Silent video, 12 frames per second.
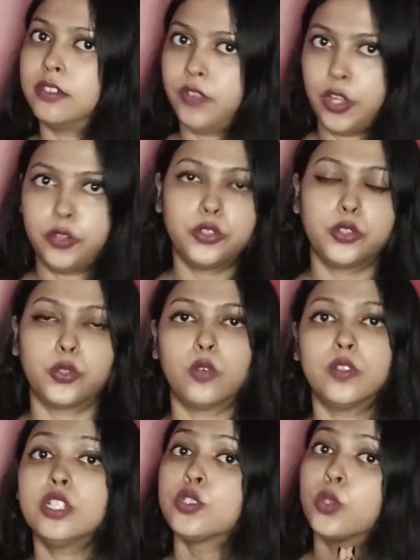Varun
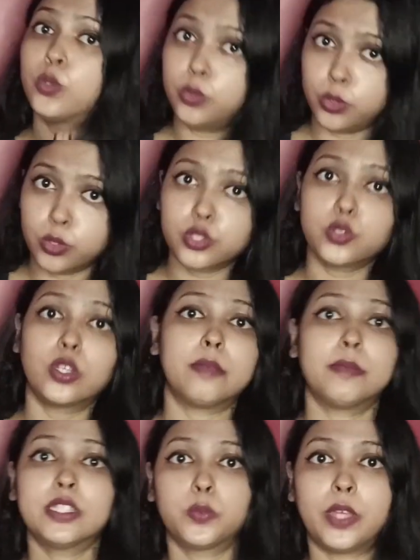Grover, so kudos to
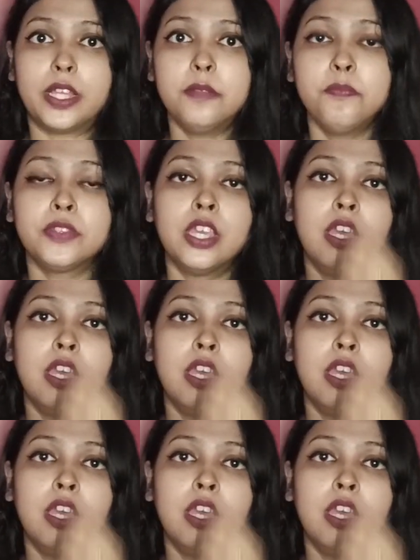him as well.